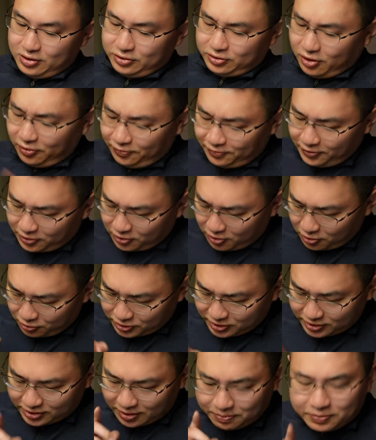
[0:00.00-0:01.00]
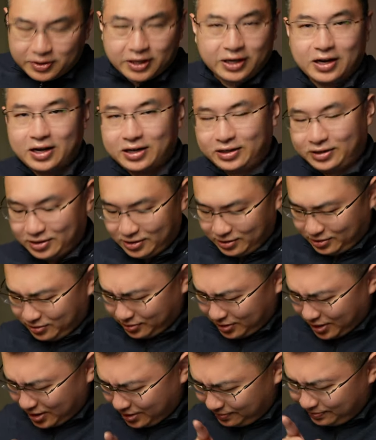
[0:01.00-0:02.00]
The offer goes something like this,
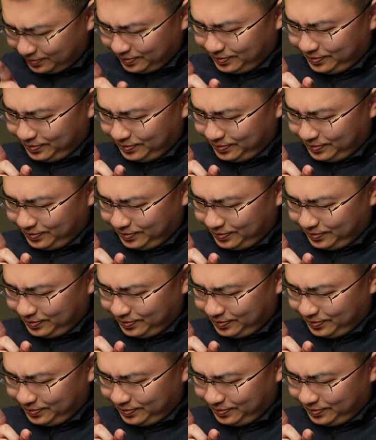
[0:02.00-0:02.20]
okay?